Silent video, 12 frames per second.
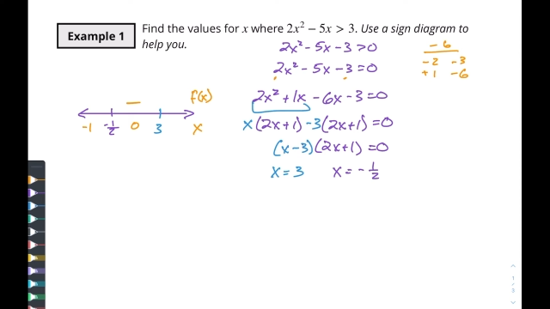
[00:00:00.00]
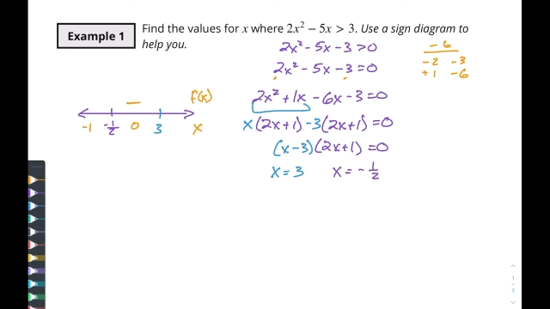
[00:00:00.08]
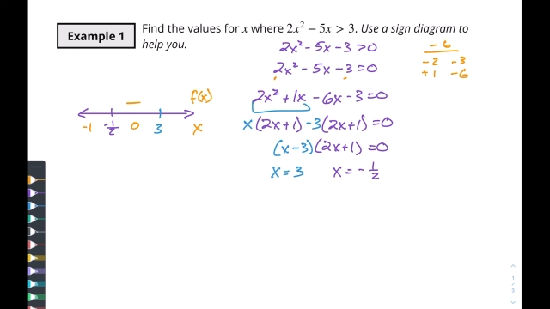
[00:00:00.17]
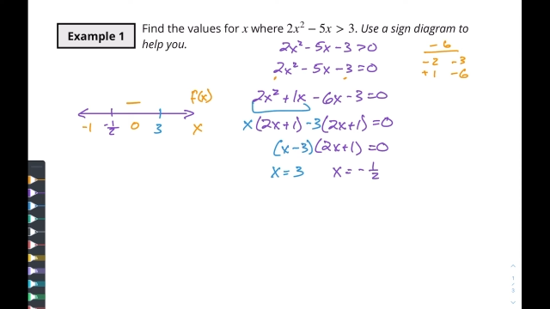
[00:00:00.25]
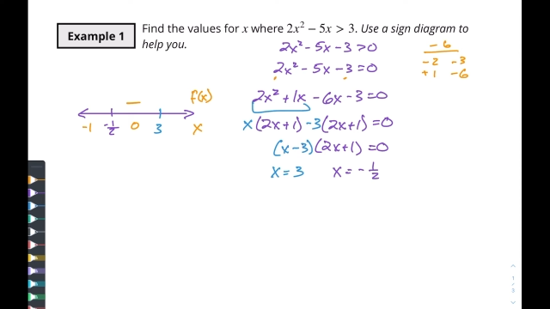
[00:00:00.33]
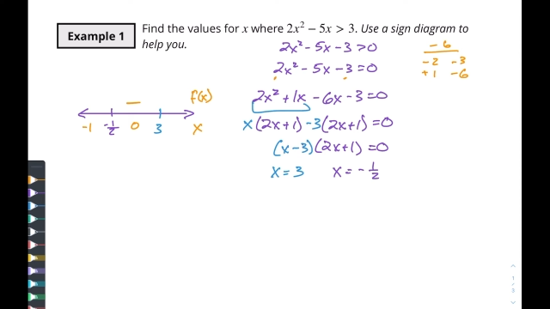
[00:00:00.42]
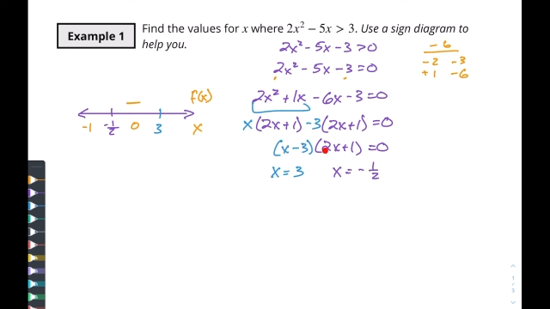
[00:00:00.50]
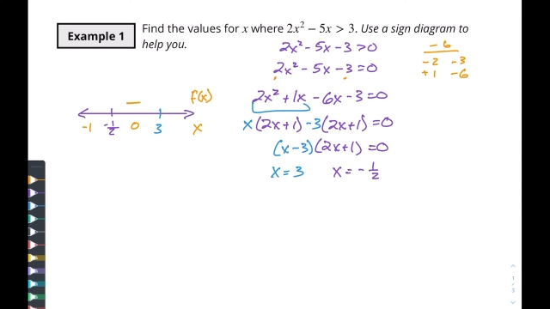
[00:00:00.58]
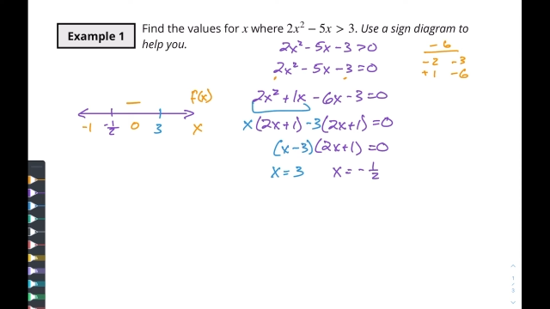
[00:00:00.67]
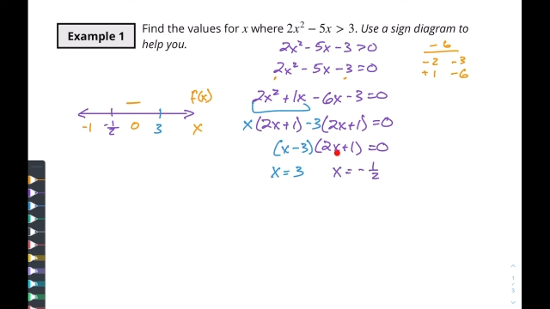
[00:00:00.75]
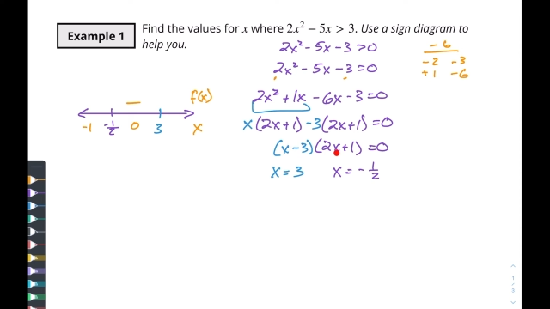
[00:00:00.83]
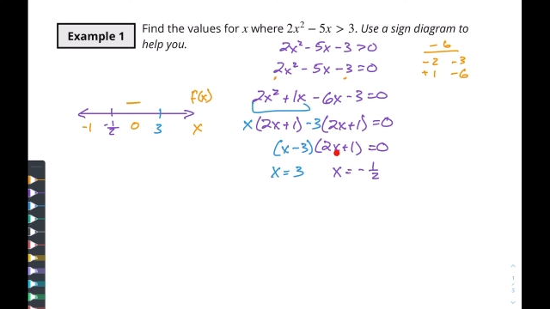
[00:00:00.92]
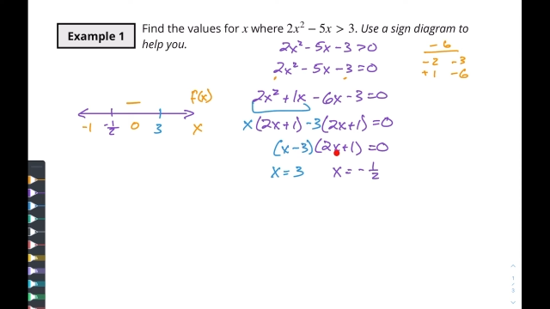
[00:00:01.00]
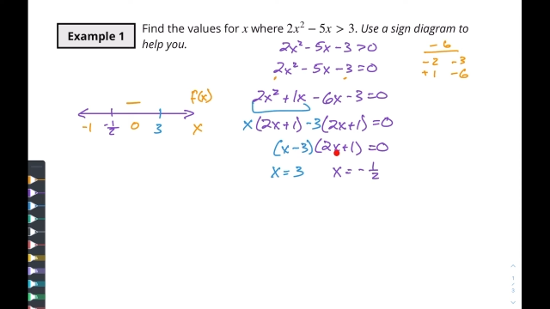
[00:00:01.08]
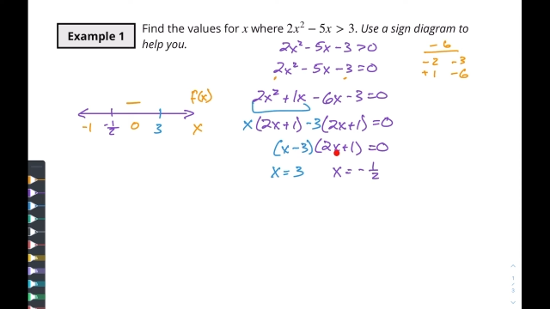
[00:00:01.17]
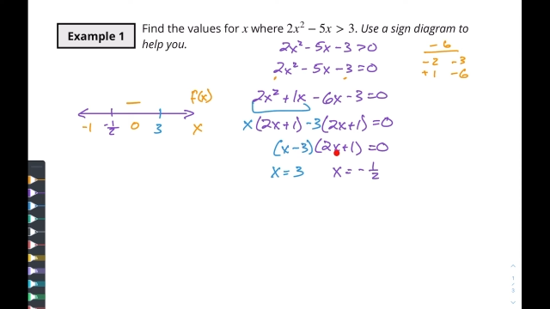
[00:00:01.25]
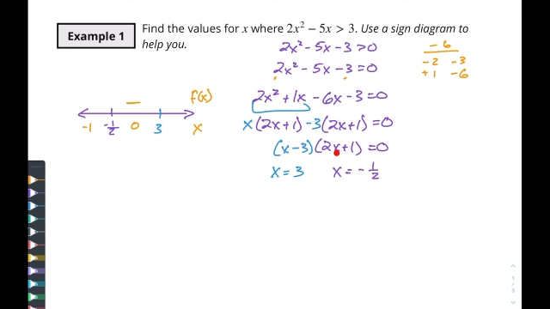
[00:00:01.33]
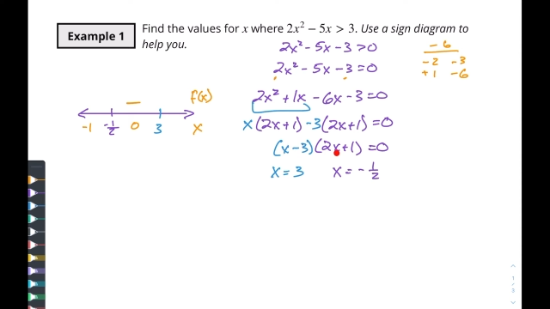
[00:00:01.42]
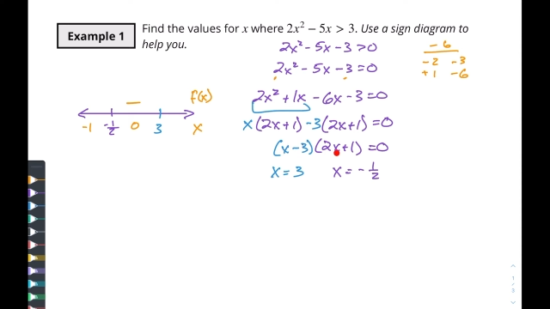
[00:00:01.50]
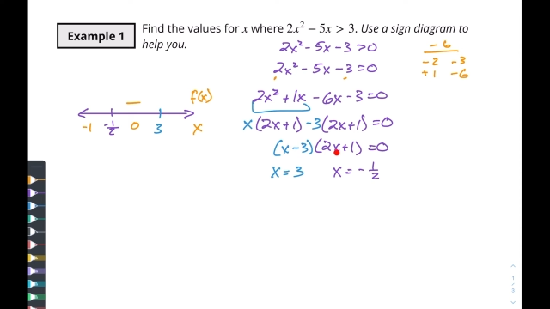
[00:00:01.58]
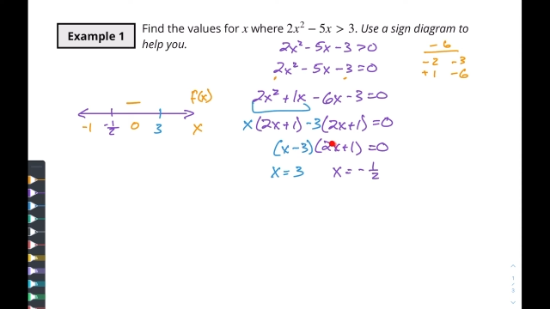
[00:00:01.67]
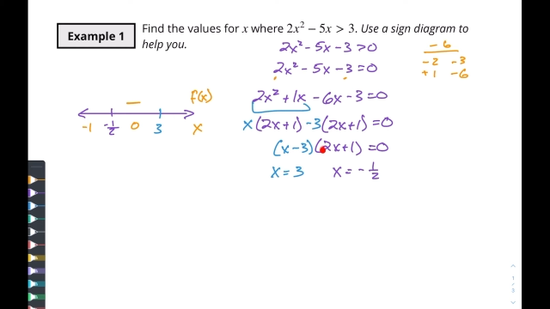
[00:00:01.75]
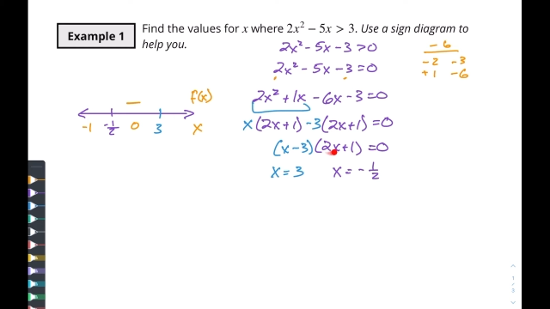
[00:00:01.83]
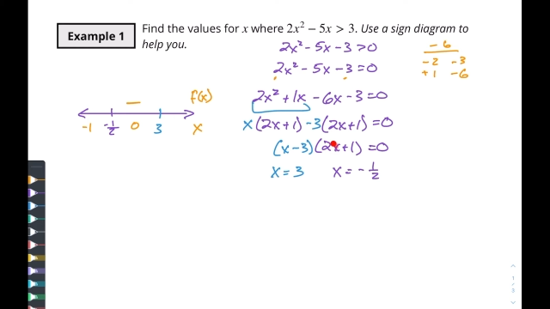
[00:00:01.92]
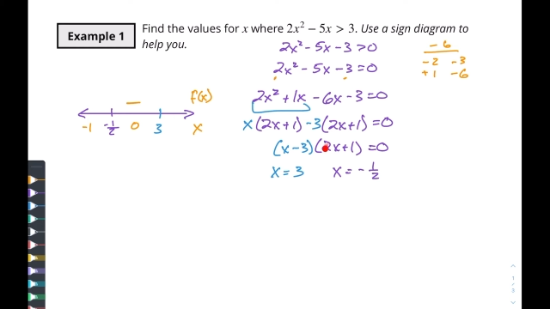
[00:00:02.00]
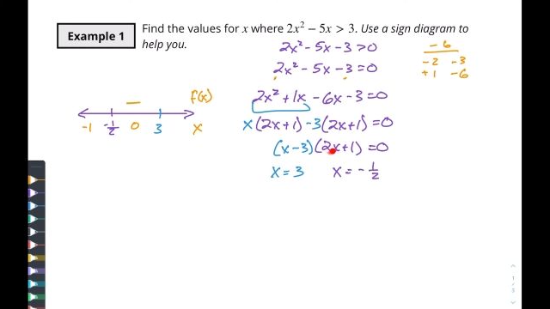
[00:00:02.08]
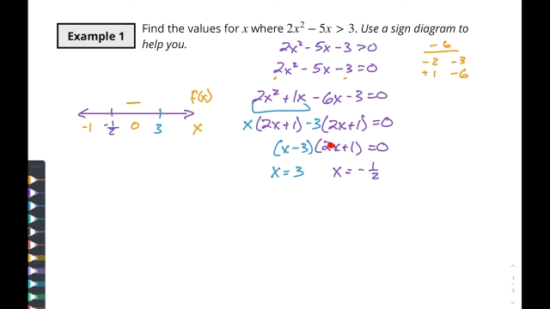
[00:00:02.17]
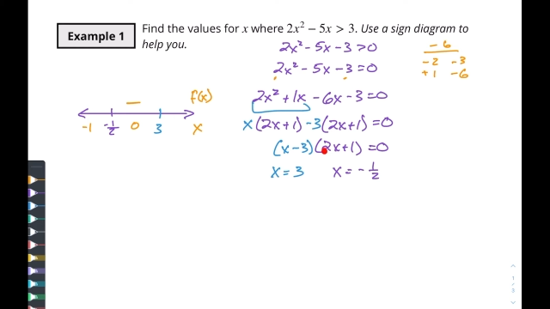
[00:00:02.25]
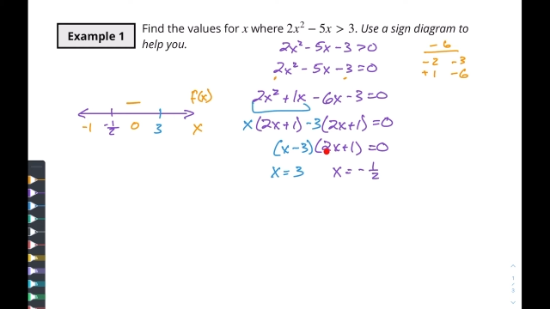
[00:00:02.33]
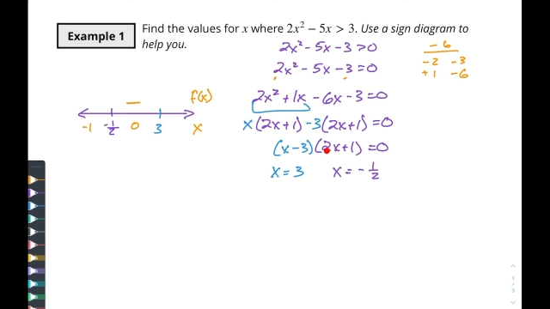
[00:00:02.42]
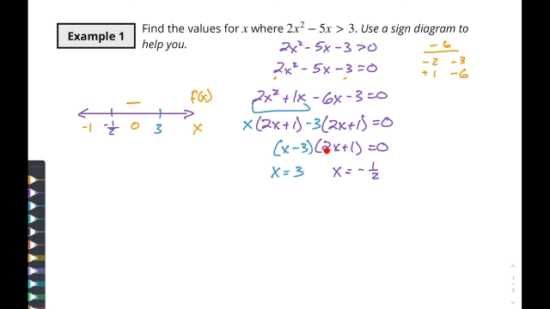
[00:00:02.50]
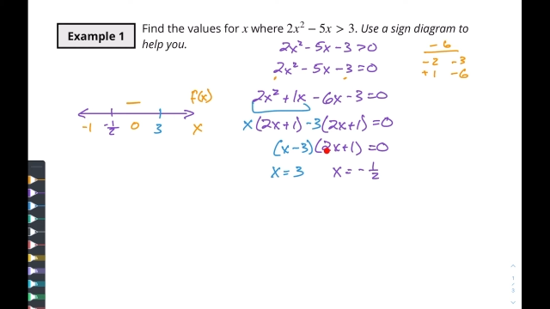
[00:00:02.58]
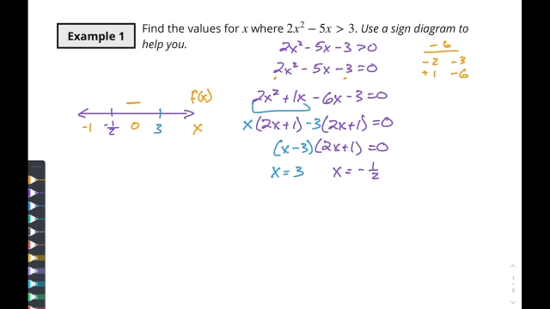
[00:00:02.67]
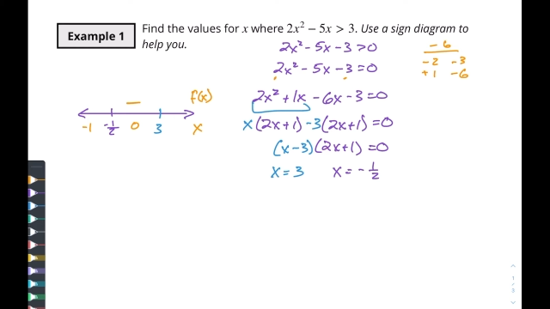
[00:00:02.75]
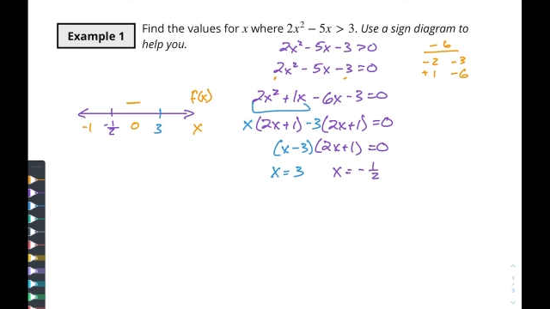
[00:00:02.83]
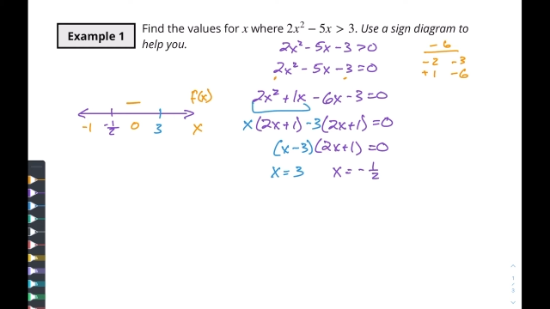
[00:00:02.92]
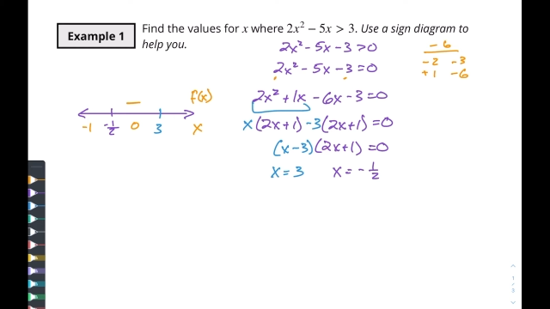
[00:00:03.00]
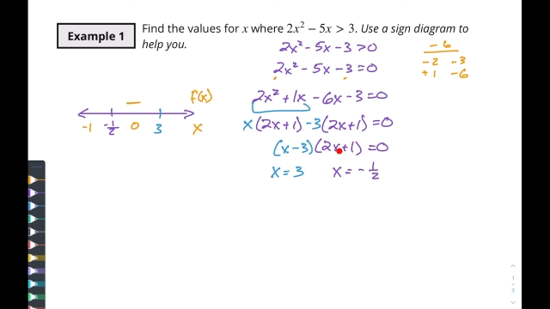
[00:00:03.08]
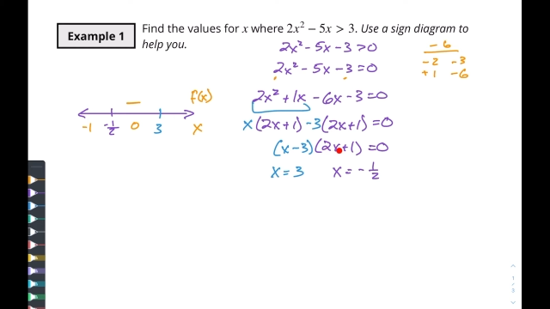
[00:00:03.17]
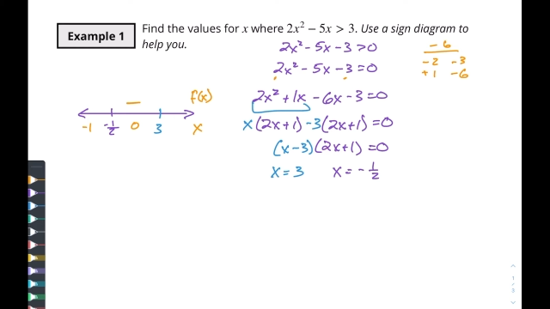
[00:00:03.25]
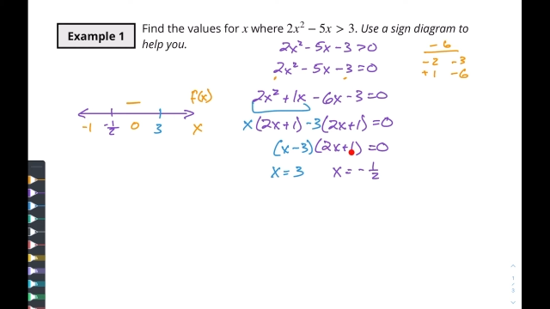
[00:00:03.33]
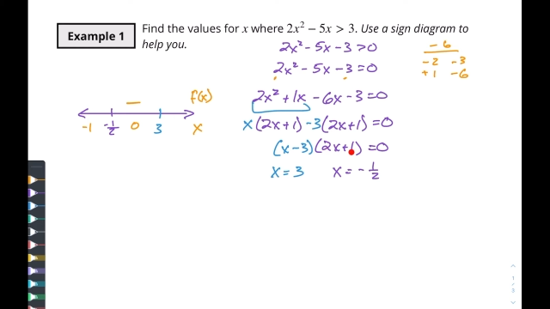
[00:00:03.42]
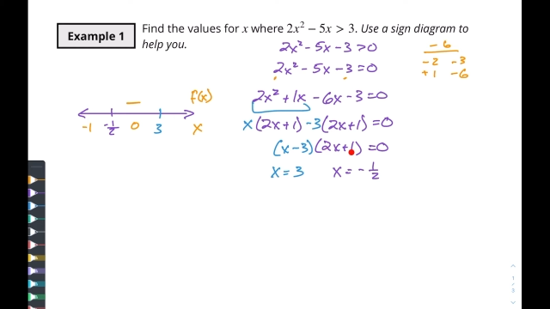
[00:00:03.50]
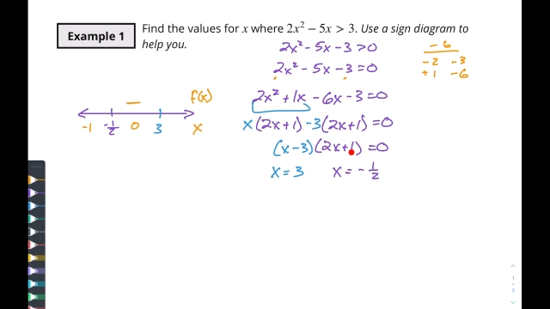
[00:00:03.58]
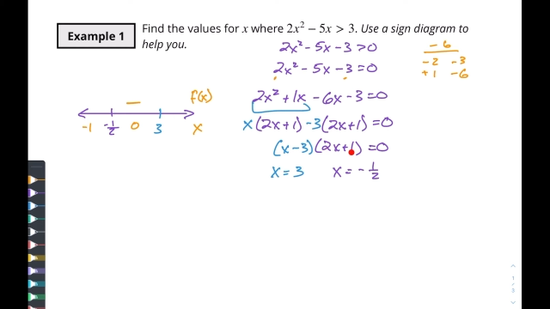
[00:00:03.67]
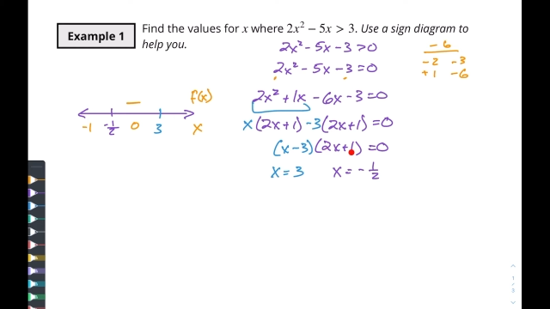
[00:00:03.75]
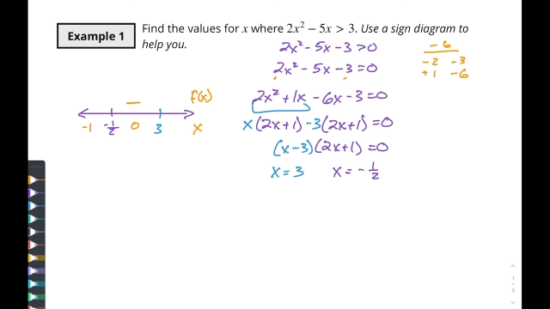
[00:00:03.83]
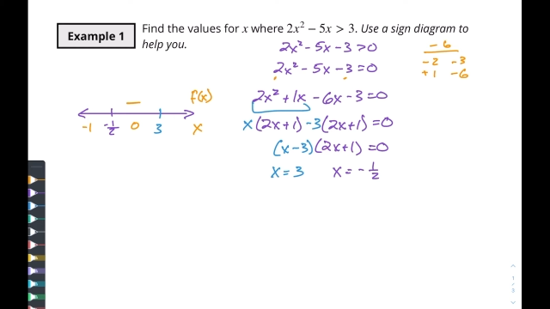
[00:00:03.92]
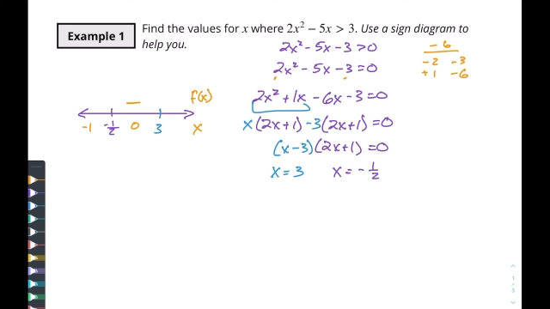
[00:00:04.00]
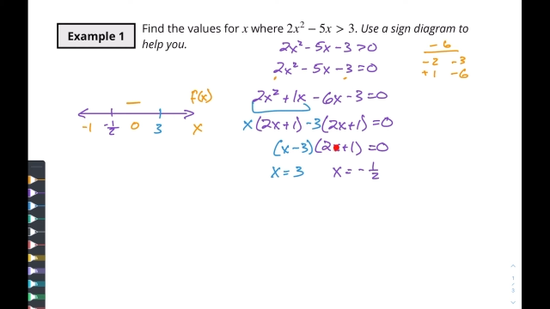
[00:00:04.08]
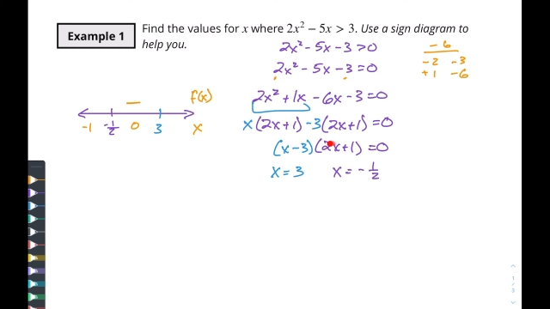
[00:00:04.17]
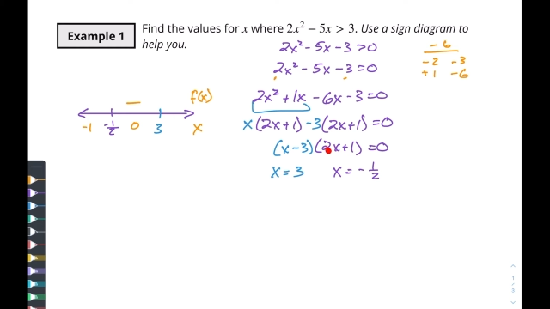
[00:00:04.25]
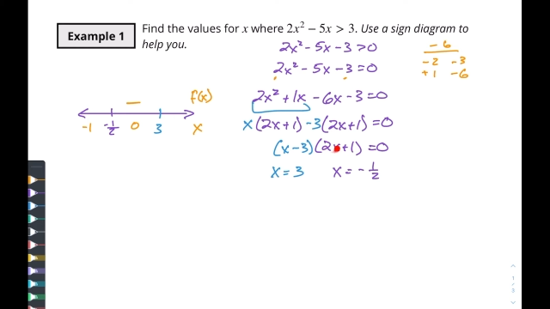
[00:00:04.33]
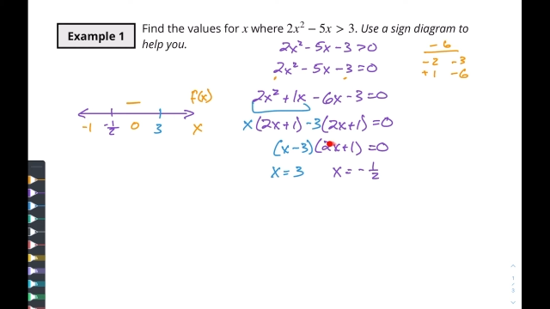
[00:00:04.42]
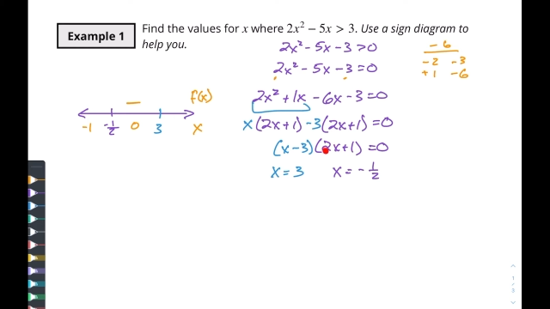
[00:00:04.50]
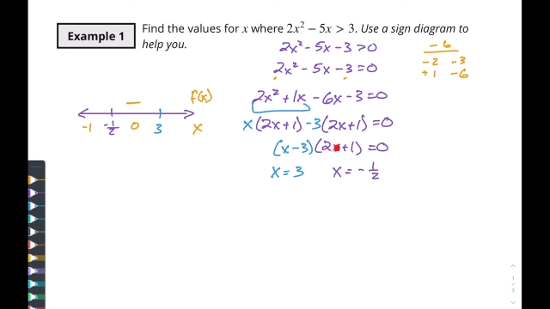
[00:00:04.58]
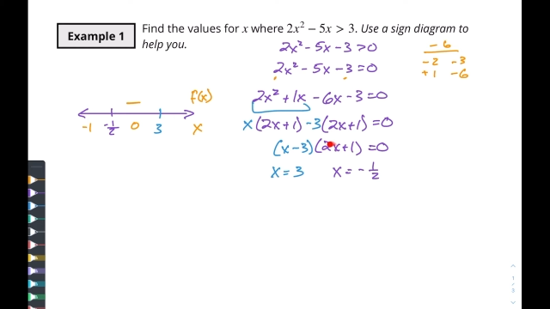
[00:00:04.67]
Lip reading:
(no speaker visible)